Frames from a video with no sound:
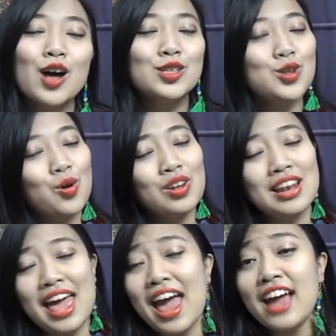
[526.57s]
don't
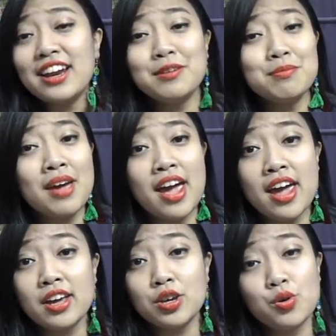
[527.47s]
let it
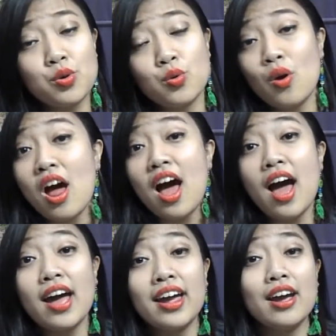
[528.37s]
make you cry.